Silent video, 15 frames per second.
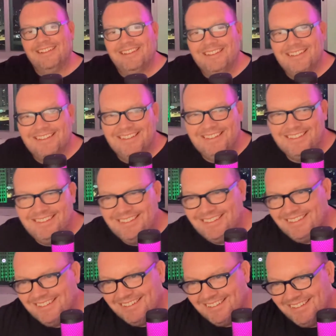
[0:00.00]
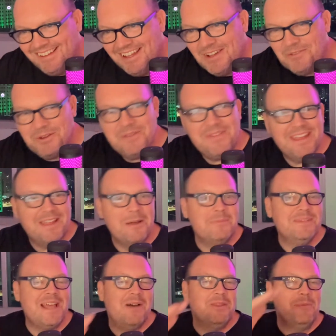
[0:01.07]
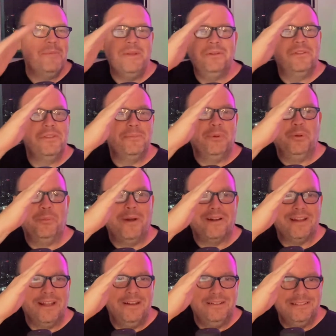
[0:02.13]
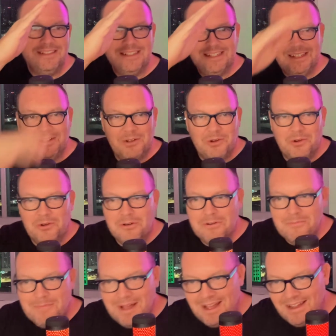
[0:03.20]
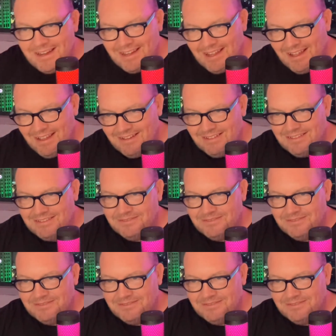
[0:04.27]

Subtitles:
if that comes out in the middle of the bull market? Oh my God.